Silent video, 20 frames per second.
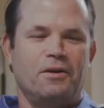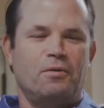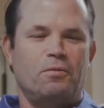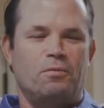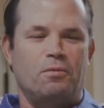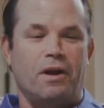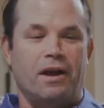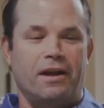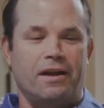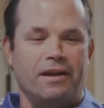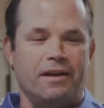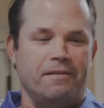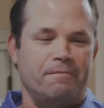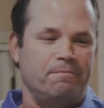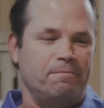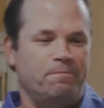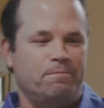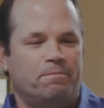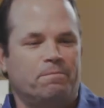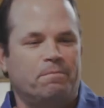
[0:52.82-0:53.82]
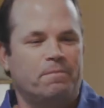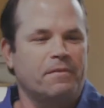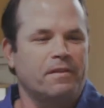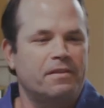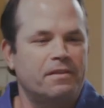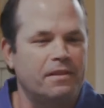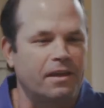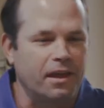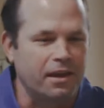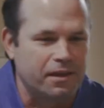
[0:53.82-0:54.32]
Right on.
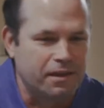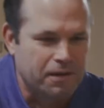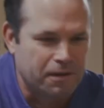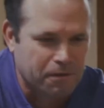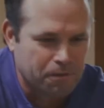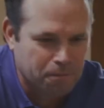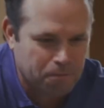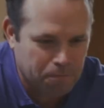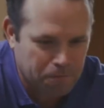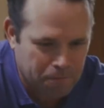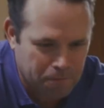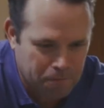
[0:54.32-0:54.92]
Thank you.